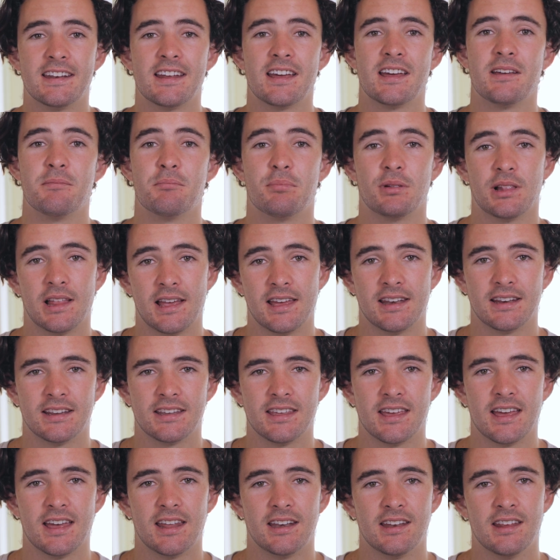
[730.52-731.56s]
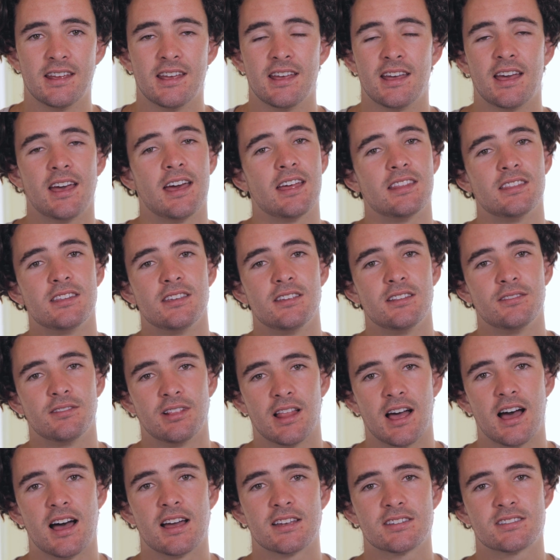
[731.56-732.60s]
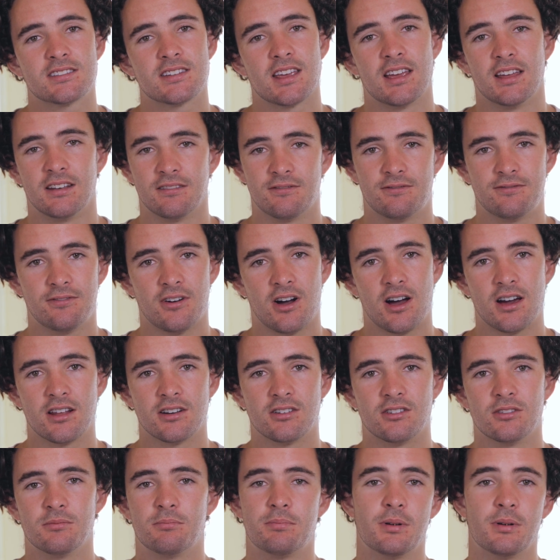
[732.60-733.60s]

and plan again. And the last and final,